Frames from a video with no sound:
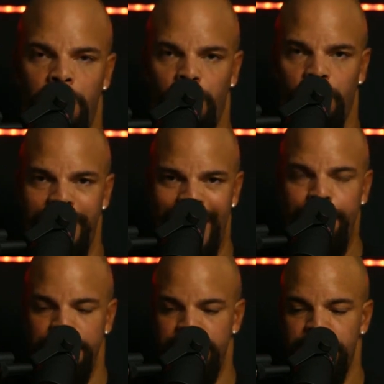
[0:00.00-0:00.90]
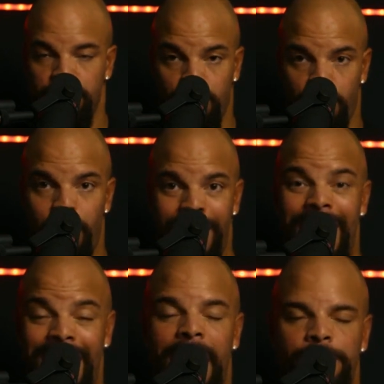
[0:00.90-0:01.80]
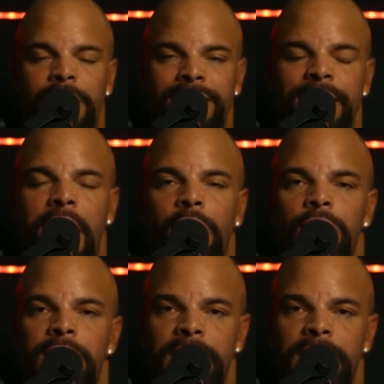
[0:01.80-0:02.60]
What happened where I am right now